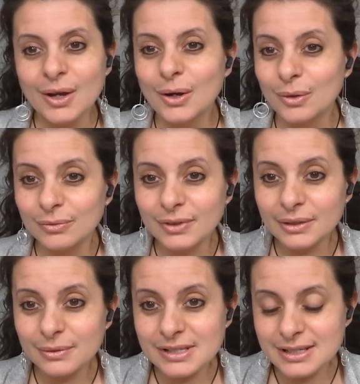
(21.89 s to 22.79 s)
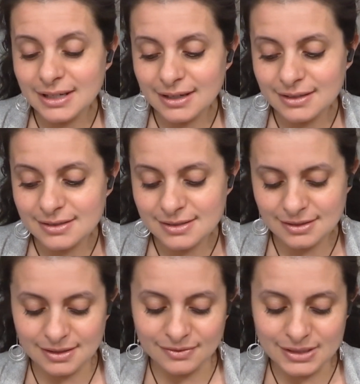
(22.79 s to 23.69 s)
Hopefully it resonates.
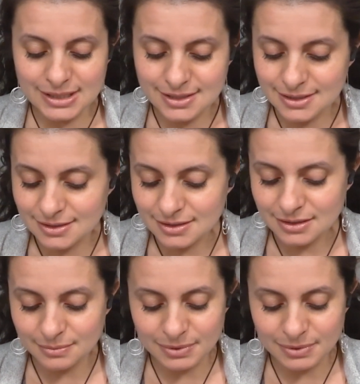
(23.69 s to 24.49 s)
If it doesn't,